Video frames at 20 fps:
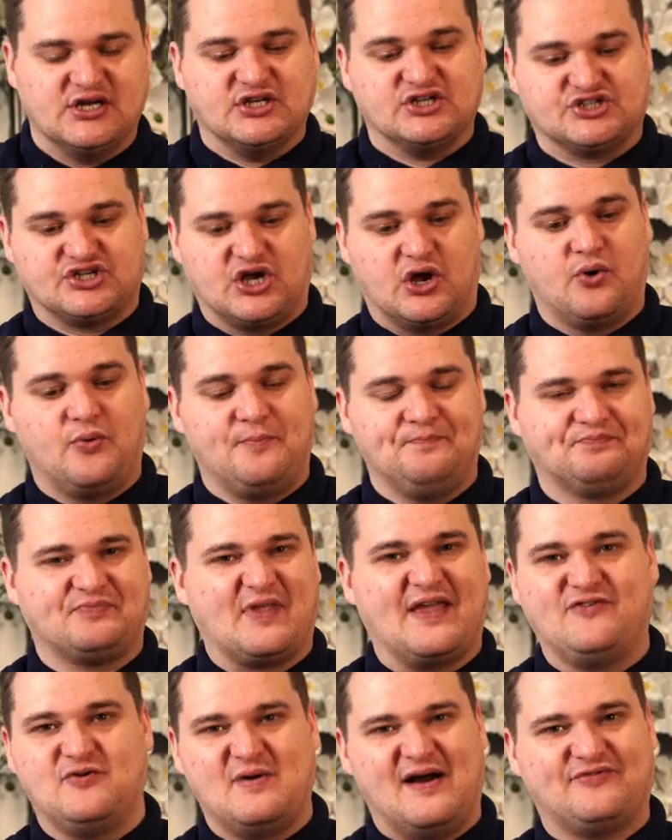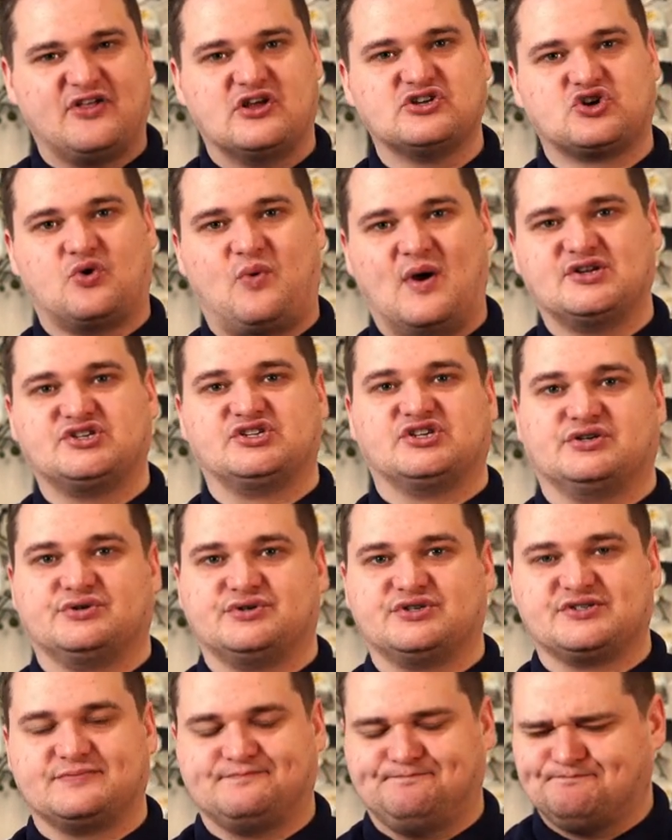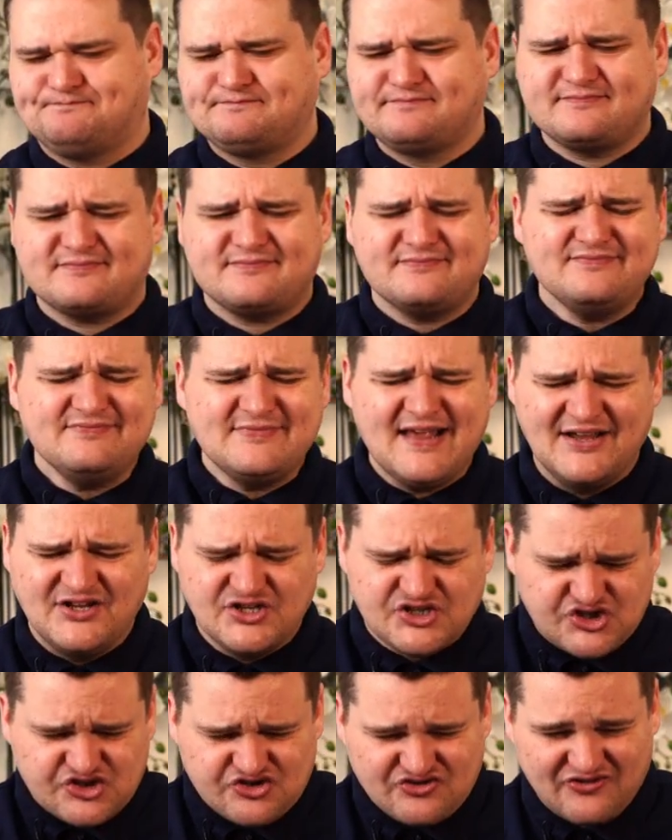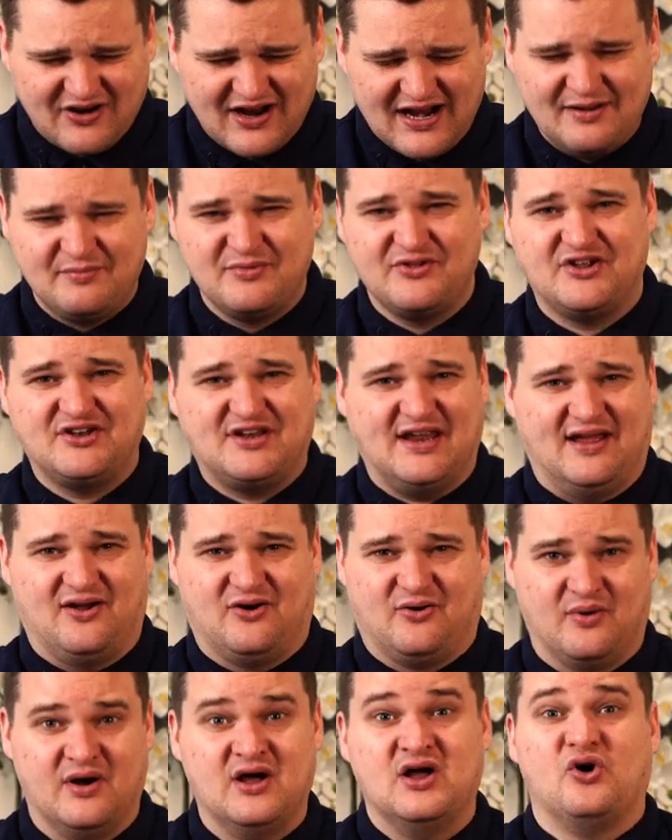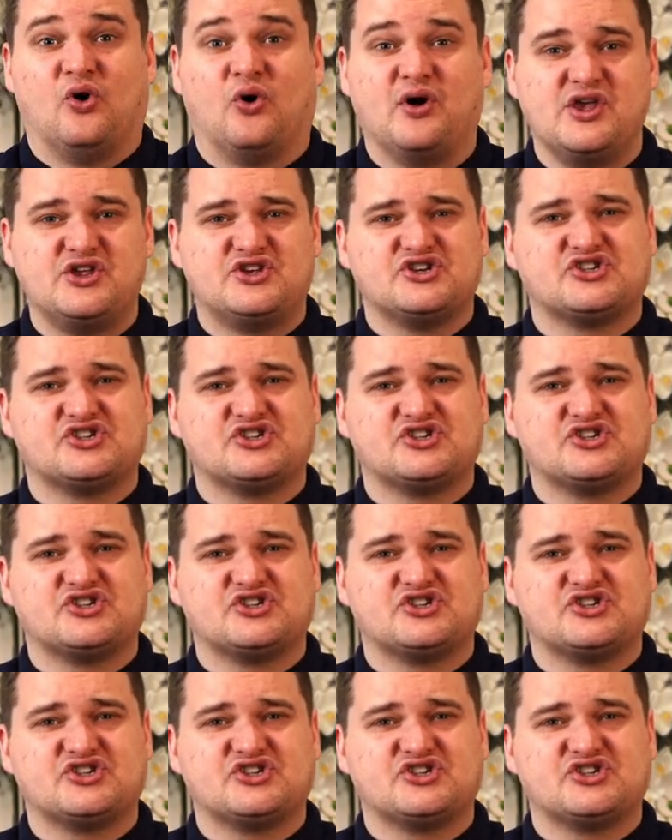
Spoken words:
So if you have those questions and you're struggling with a deal, or you're